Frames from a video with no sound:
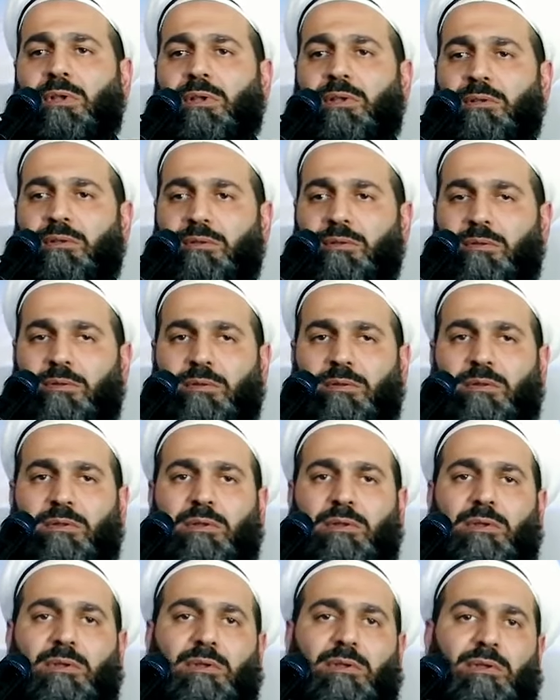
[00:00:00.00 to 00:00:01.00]
Huh?
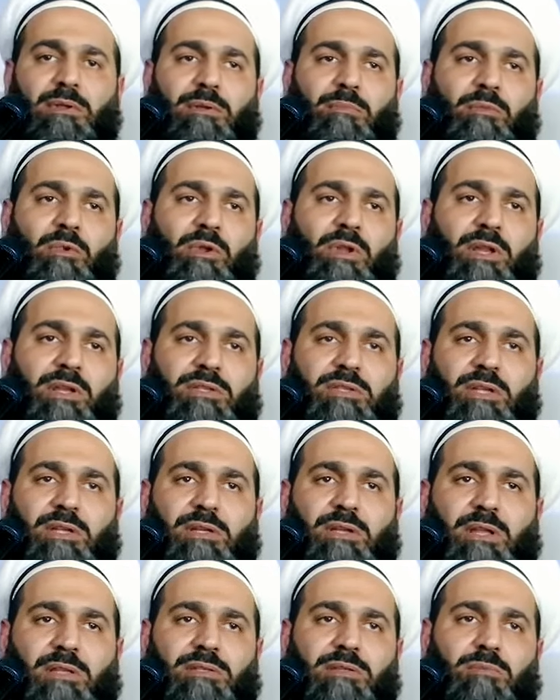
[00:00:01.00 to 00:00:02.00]
Mawlana
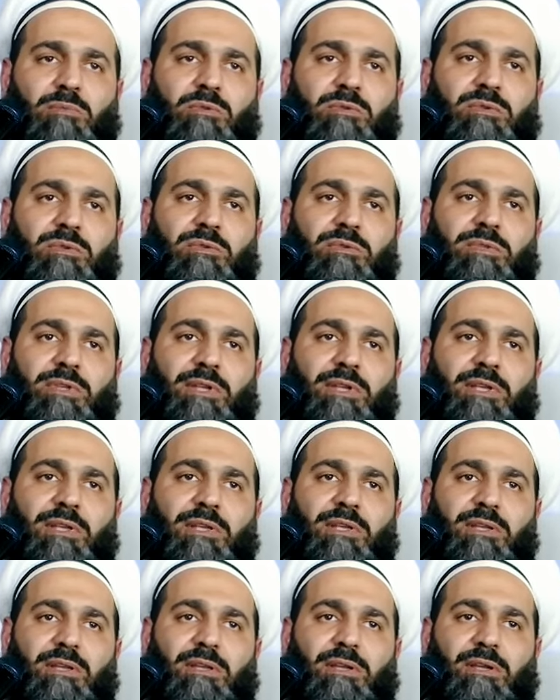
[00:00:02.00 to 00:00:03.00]
Shaykh Nazim used to
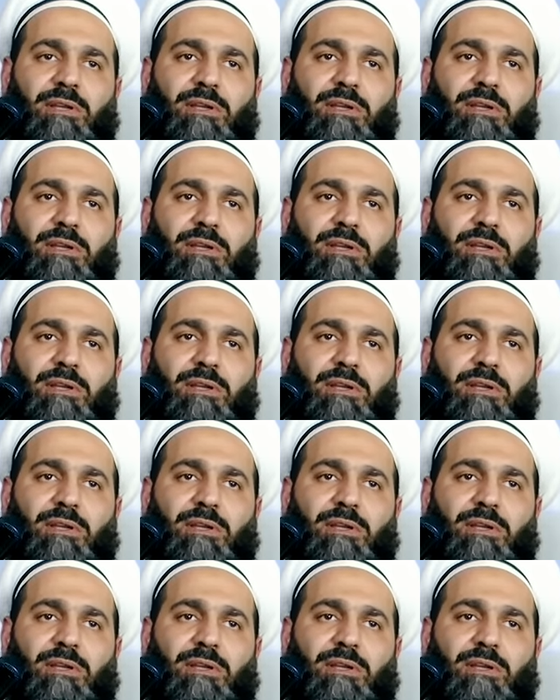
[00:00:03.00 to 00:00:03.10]
say,